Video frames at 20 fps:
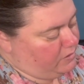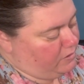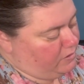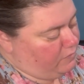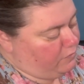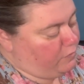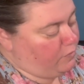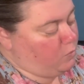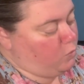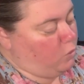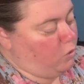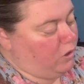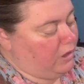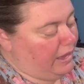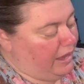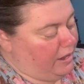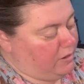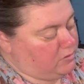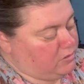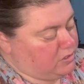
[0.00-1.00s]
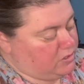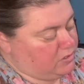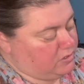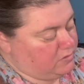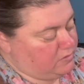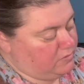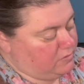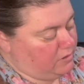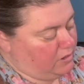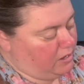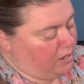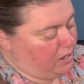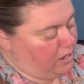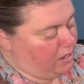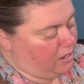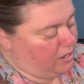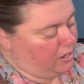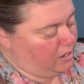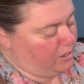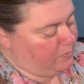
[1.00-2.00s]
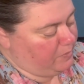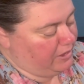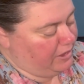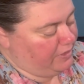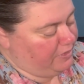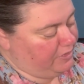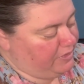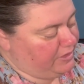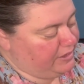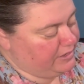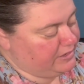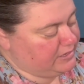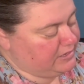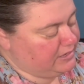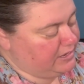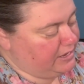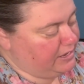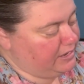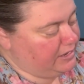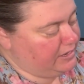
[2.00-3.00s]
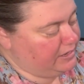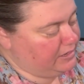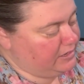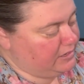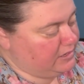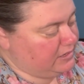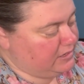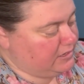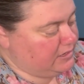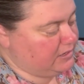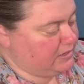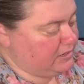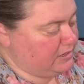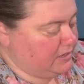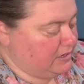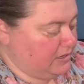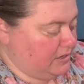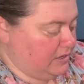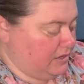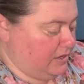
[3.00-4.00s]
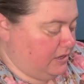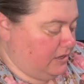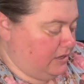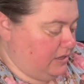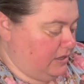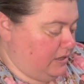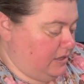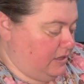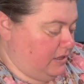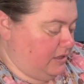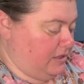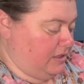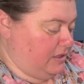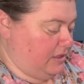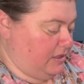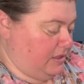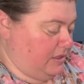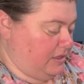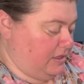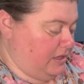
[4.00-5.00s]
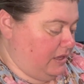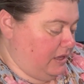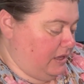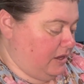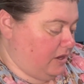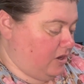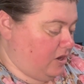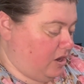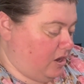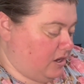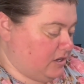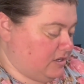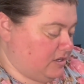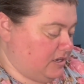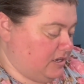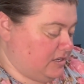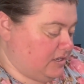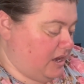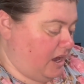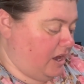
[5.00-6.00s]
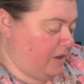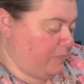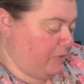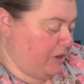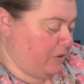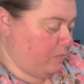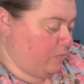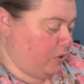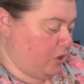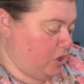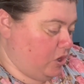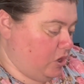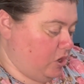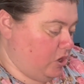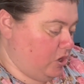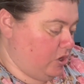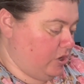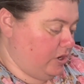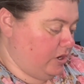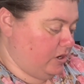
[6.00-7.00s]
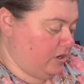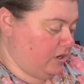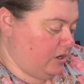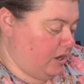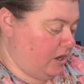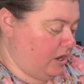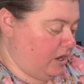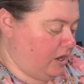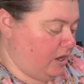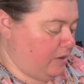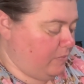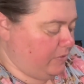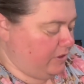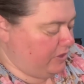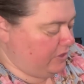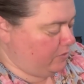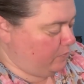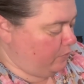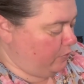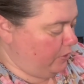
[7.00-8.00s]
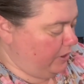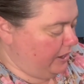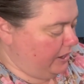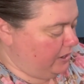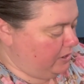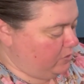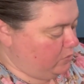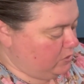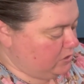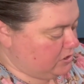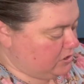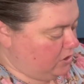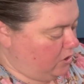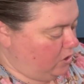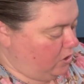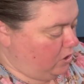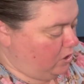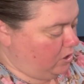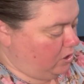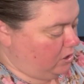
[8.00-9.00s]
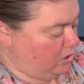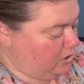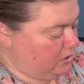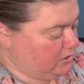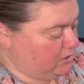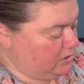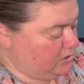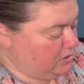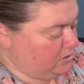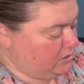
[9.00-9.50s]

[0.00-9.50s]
from Wool House, and this is the Costa's Hummingbird, and the brand was called